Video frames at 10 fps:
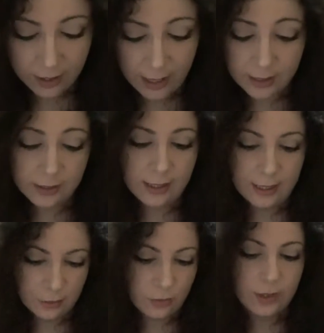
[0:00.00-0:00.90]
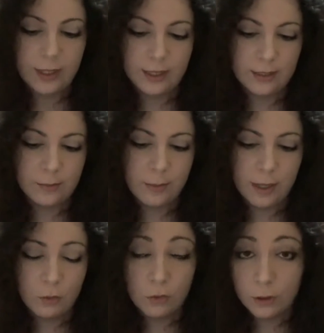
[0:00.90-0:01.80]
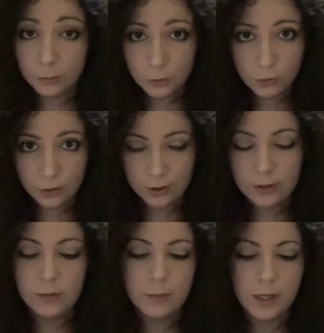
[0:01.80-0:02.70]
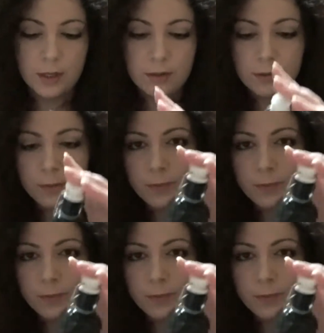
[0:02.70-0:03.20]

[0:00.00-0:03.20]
And the last one is my worm's wort bottle.